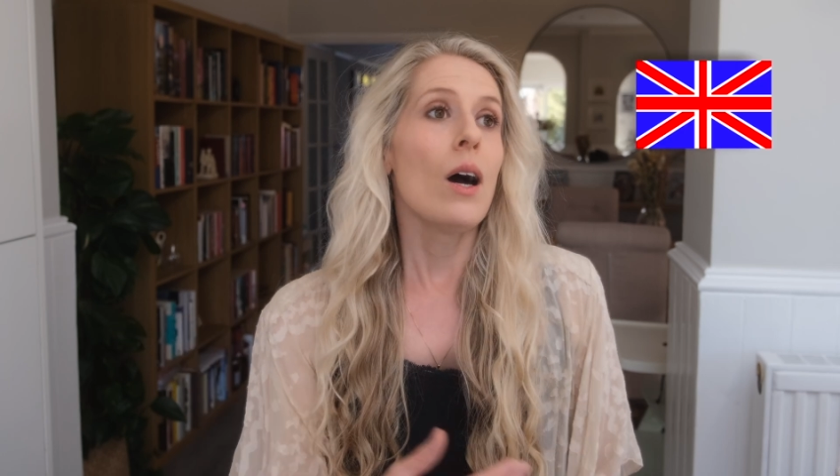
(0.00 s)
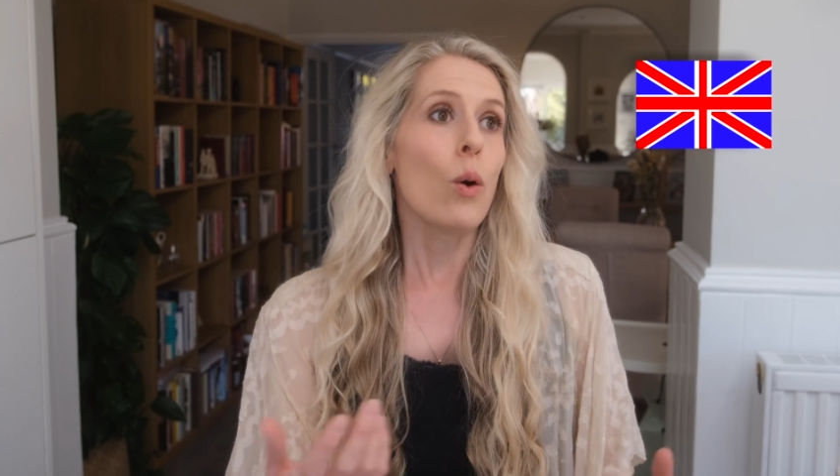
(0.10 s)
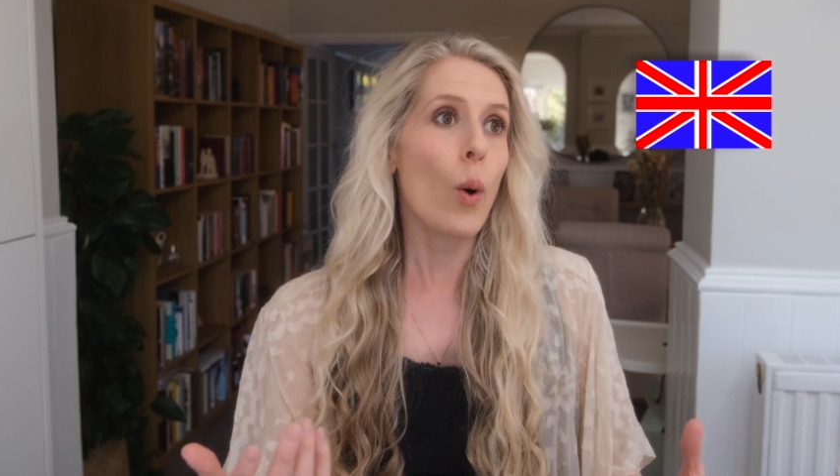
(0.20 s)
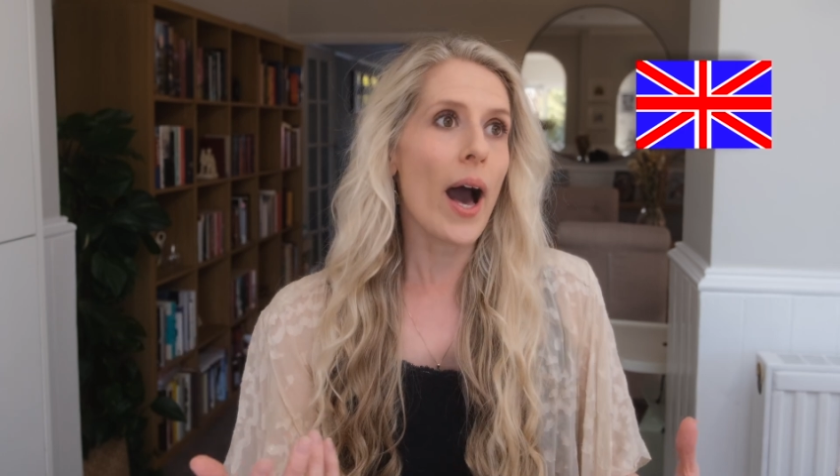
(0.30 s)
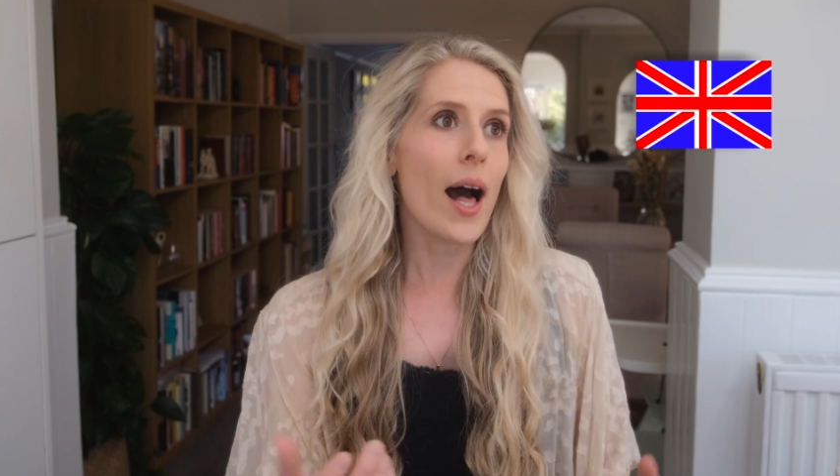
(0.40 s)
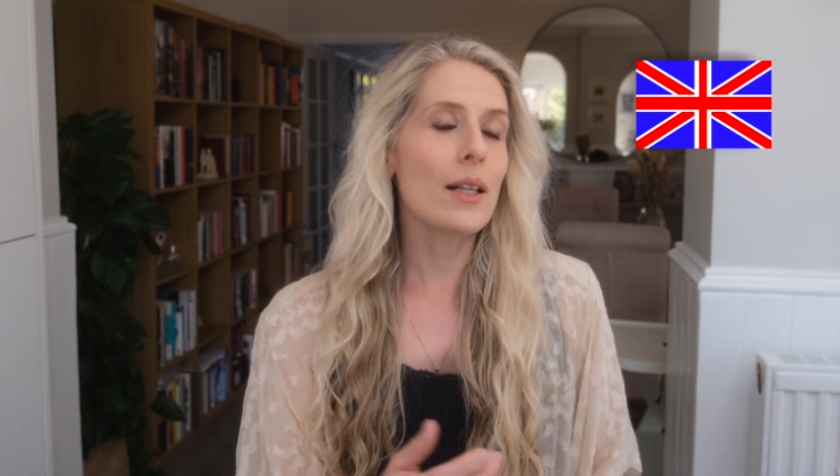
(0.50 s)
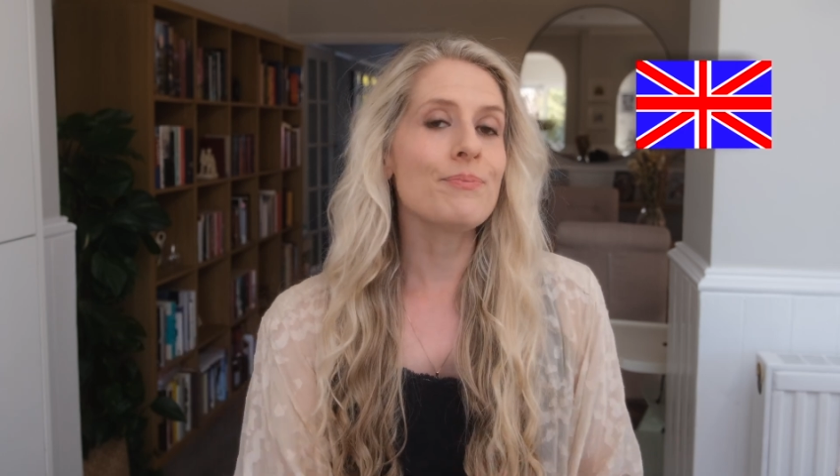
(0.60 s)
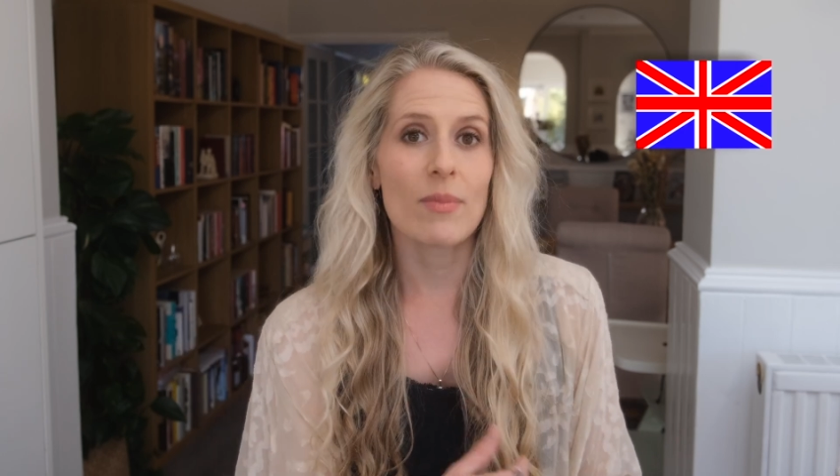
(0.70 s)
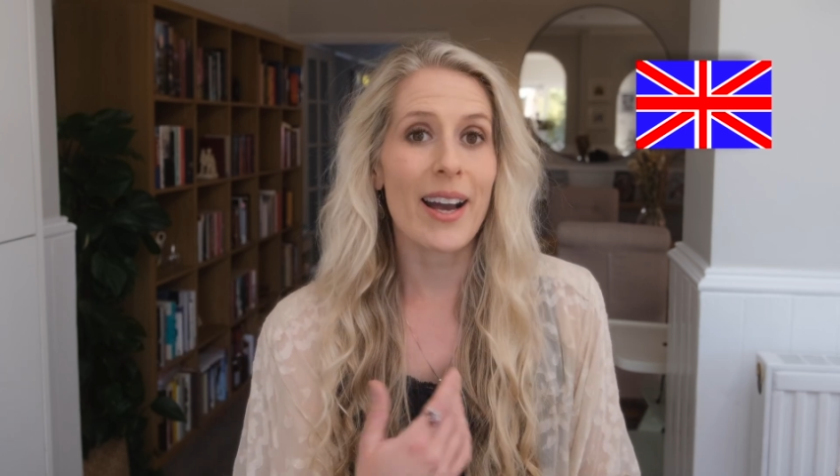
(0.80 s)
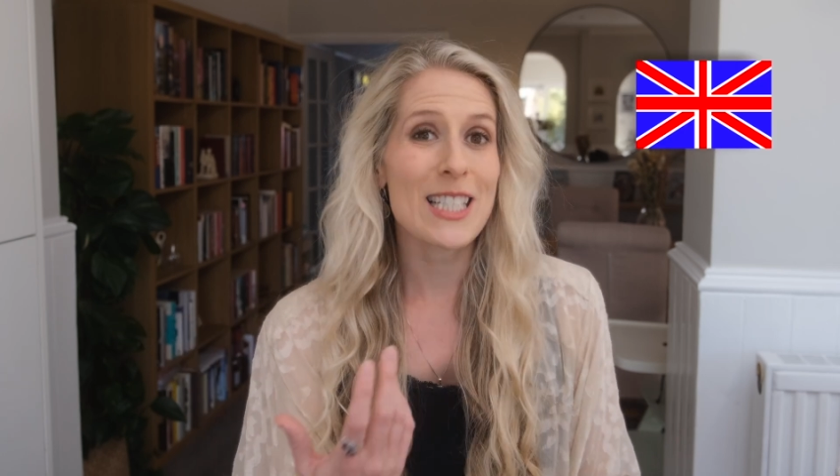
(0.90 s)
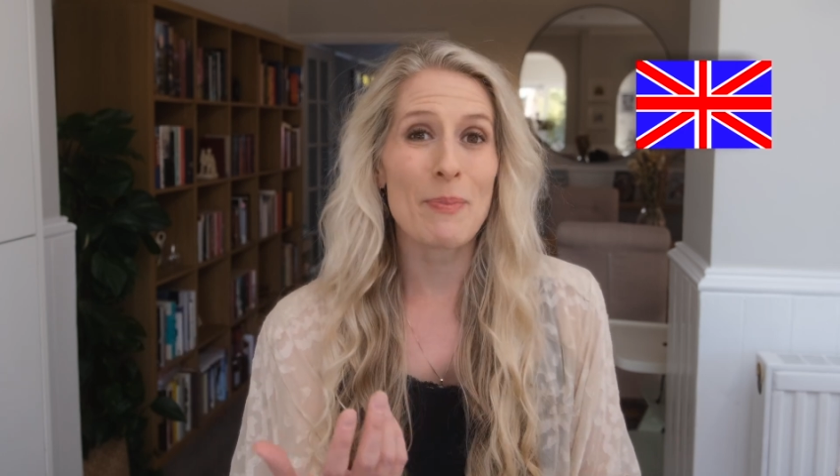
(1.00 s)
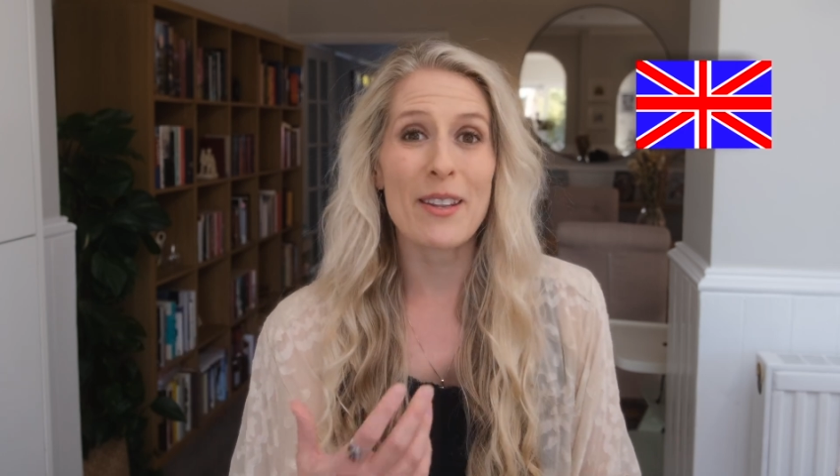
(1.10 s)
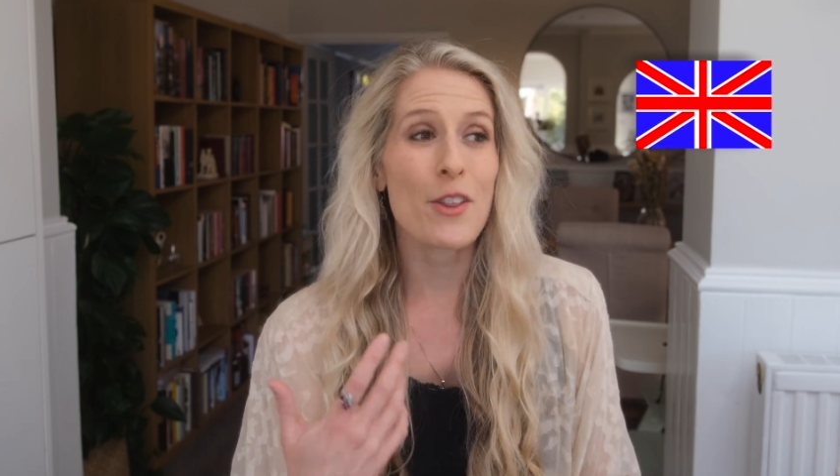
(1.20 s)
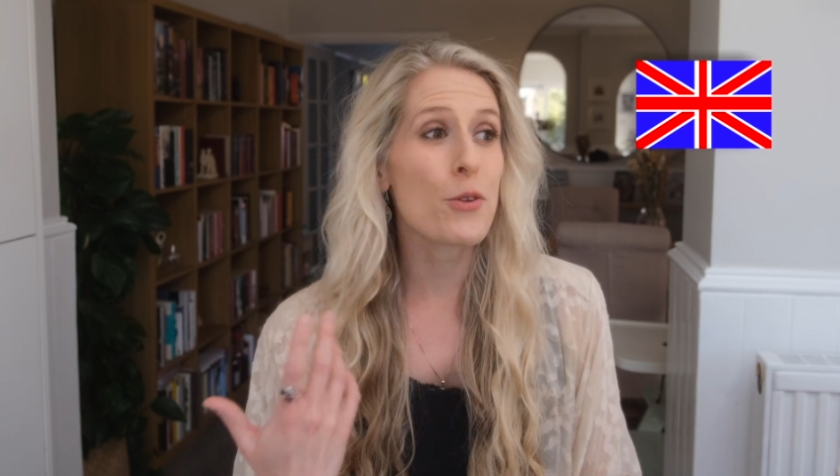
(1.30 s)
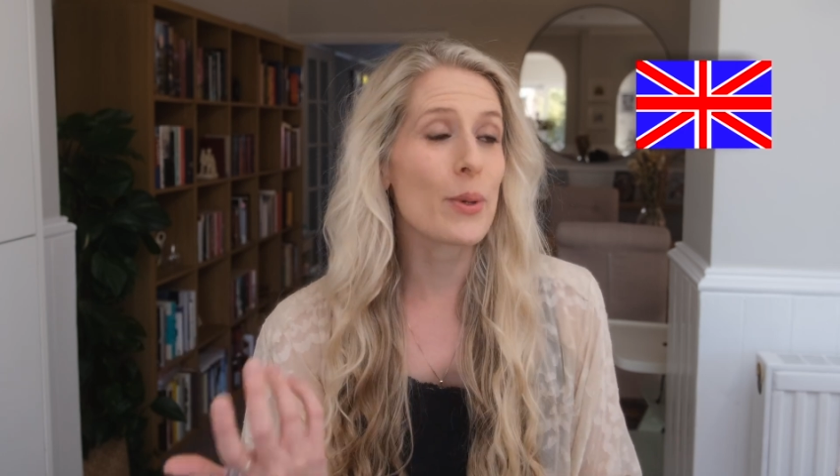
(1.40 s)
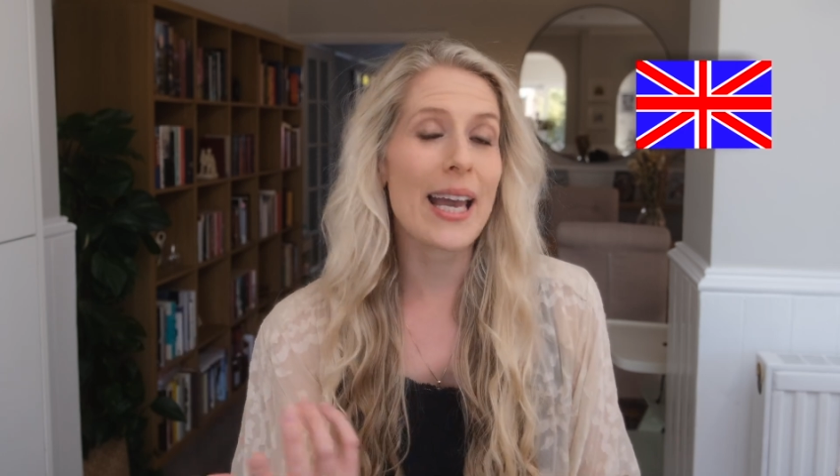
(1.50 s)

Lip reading: well, I spent 3